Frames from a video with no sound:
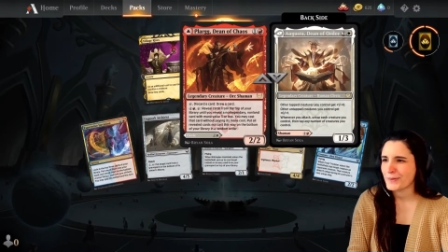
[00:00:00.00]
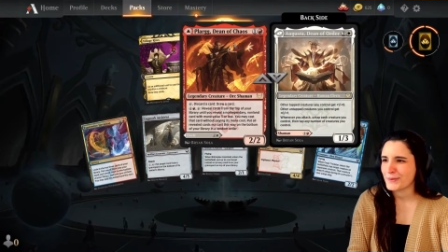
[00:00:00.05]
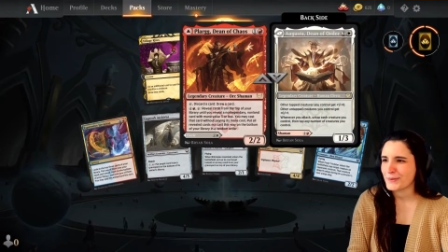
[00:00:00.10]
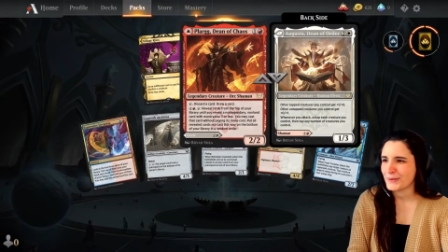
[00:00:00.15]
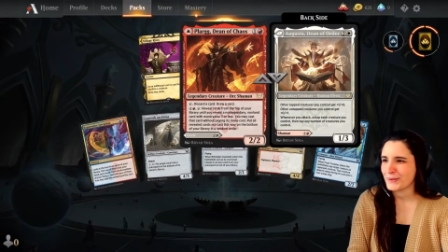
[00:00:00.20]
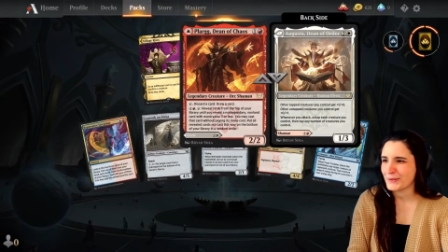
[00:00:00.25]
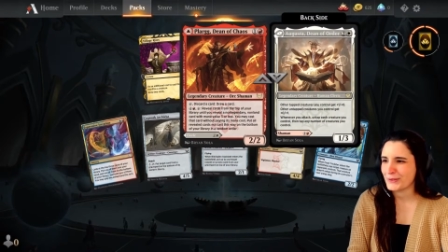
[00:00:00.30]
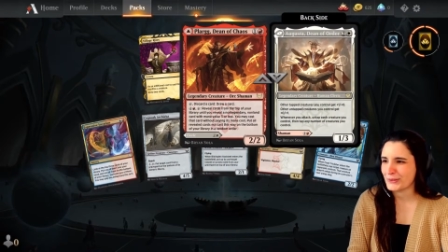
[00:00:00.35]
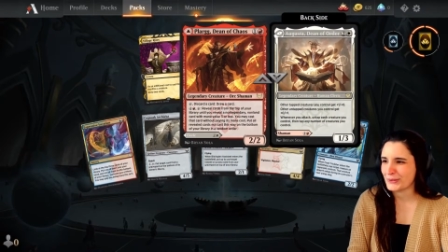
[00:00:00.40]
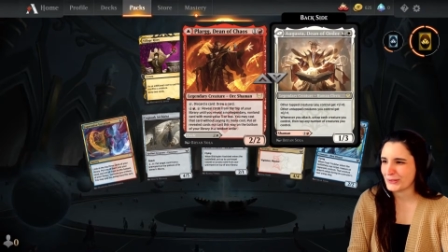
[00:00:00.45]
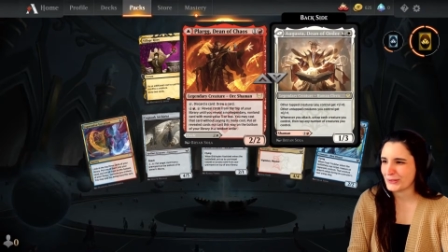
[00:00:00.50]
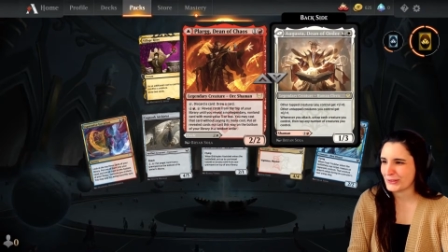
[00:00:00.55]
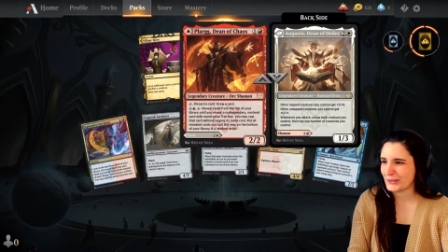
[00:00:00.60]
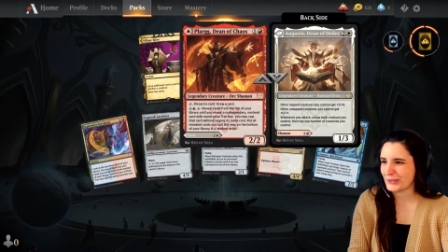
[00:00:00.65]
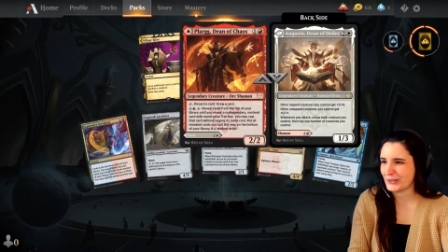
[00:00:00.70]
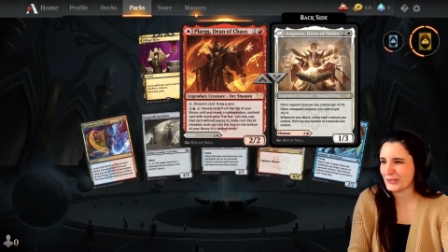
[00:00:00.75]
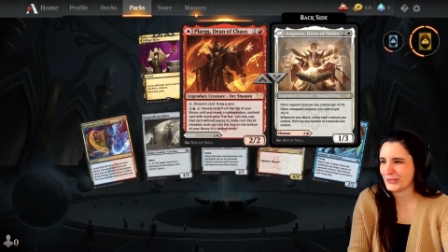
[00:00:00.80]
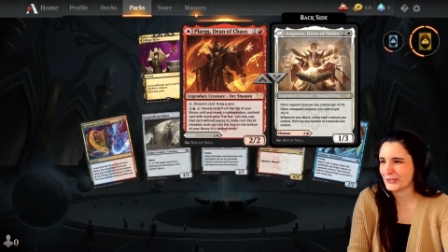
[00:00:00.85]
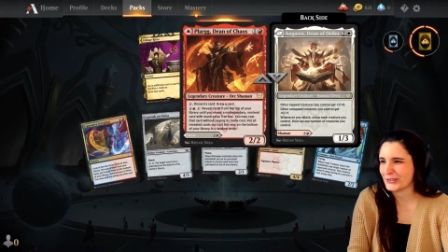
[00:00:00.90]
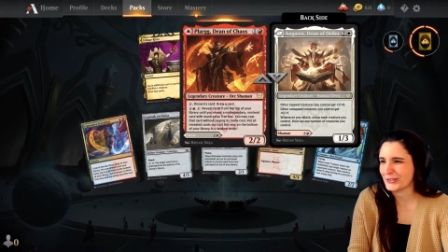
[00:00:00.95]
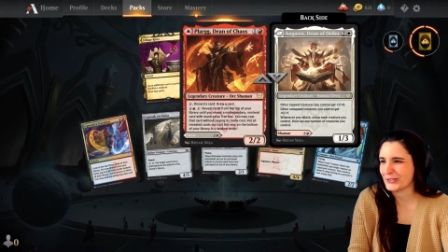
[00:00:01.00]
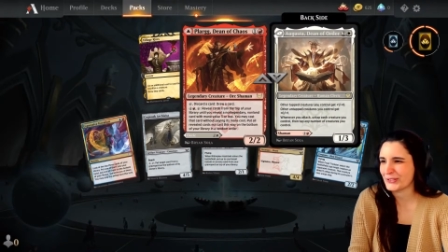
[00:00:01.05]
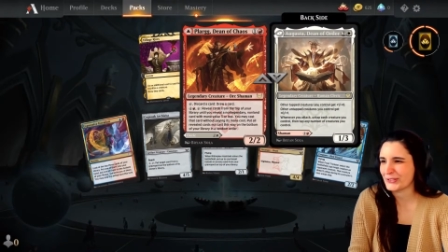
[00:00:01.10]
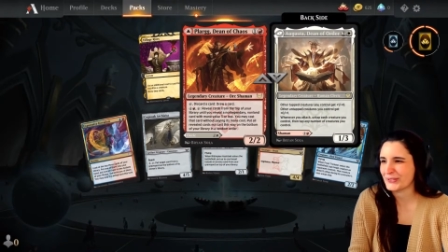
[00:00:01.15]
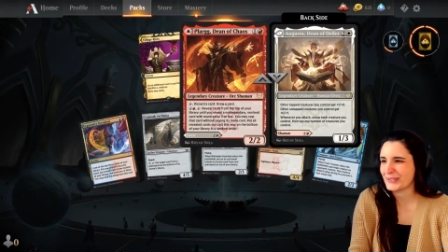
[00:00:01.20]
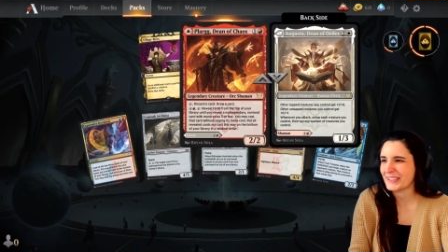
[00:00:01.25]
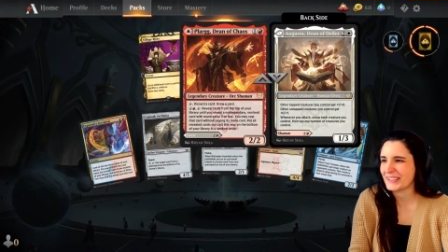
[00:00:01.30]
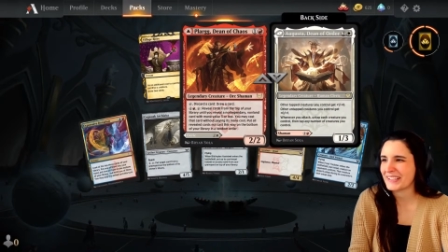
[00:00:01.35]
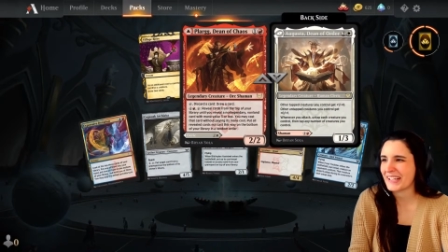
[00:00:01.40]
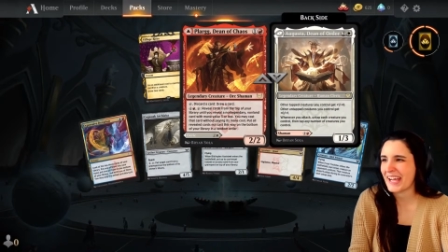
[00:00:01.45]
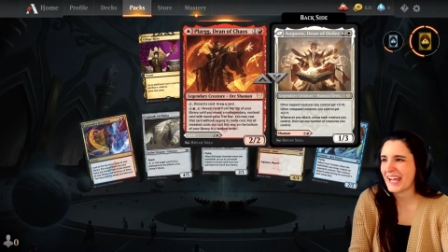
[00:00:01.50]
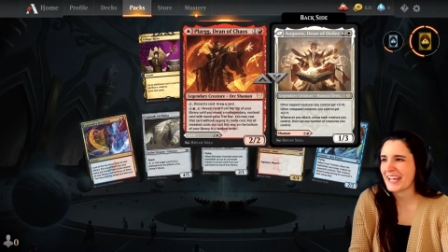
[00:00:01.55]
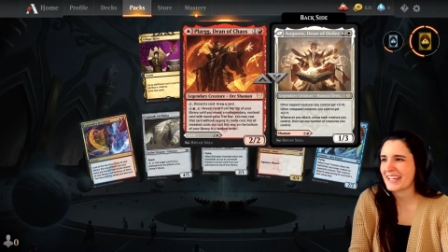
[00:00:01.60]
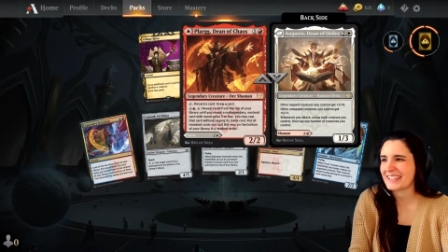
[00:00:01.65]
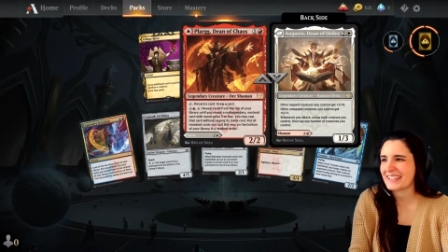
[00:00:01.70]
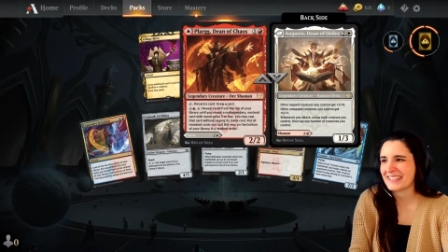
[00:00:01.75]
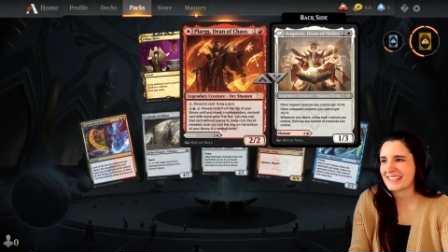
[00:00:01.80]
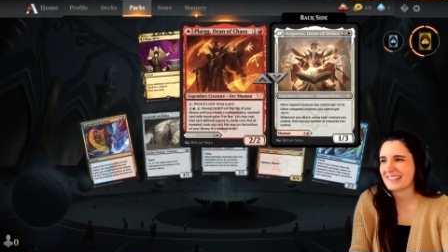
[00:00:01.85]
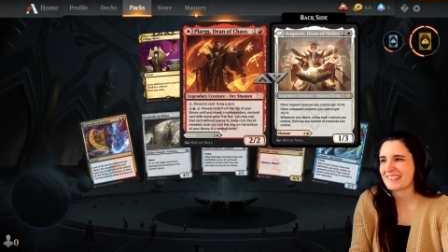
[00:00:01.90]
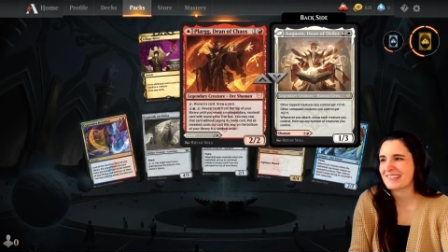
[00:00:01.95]
Ooh, we are
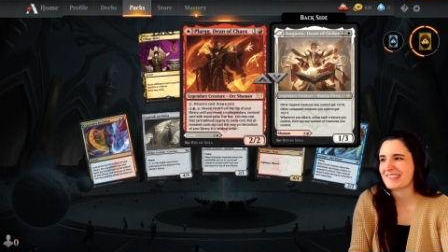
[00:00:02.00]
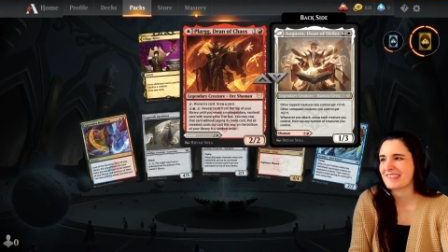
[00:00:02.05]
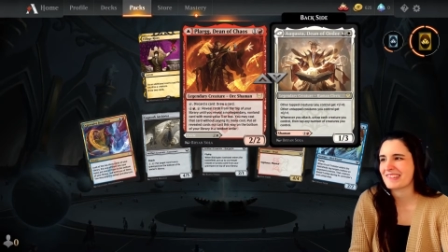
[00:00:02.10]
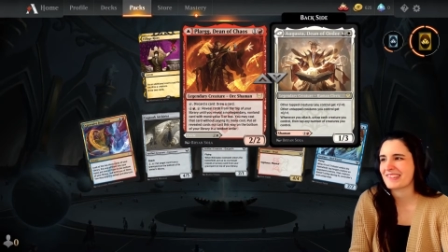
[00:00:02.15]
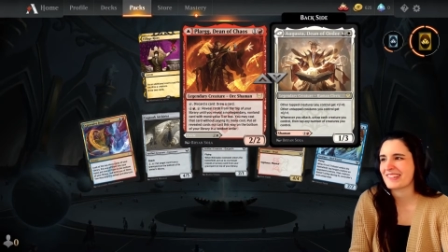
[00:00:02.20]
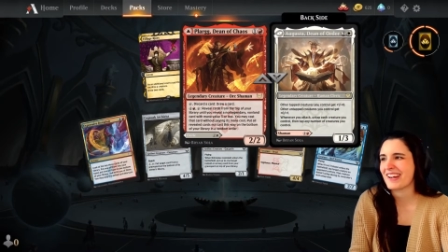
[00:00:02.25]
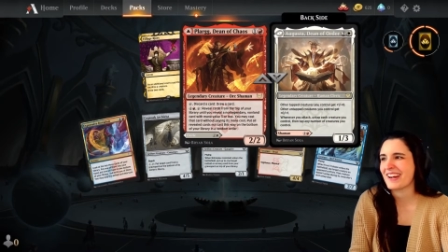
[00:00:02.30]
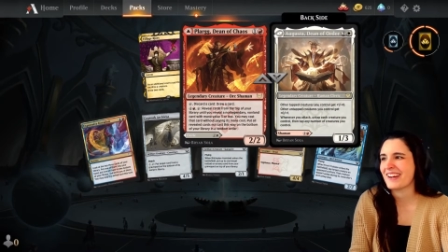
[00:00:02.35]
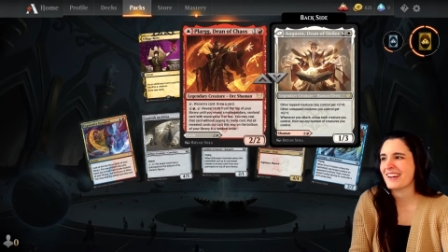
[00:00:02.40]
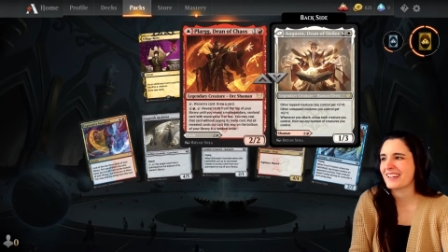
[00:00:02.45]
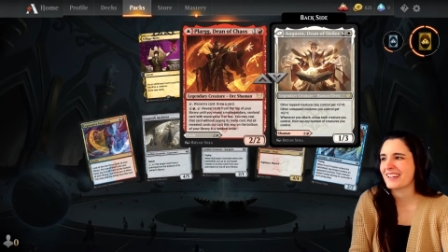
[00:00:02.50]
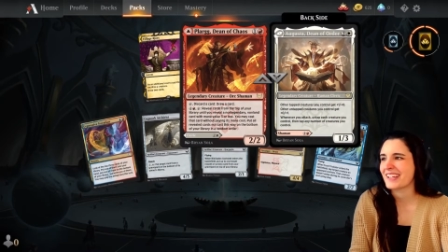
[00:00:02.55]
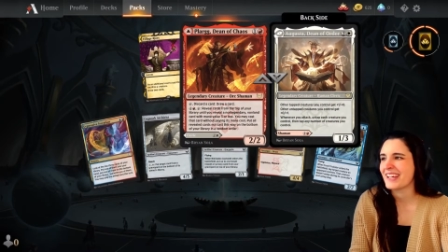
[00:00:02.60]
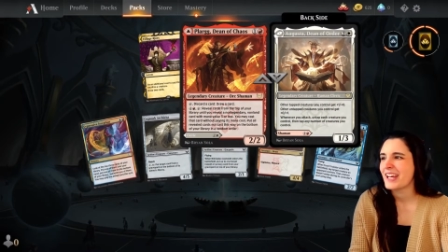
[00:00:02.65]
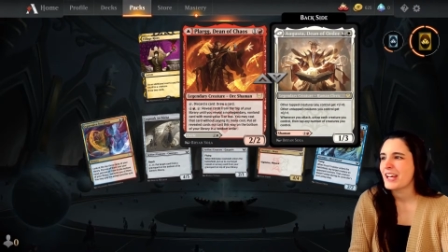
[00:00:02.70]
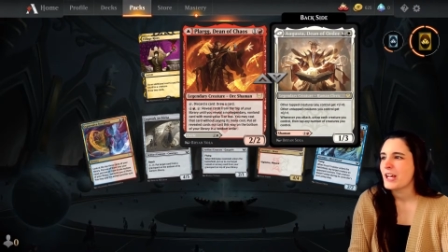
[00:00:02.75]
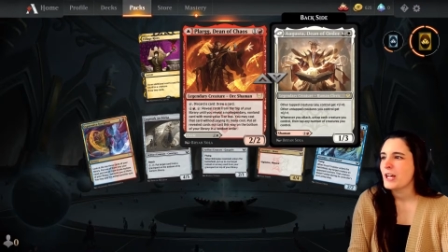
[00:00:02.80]
ending strong.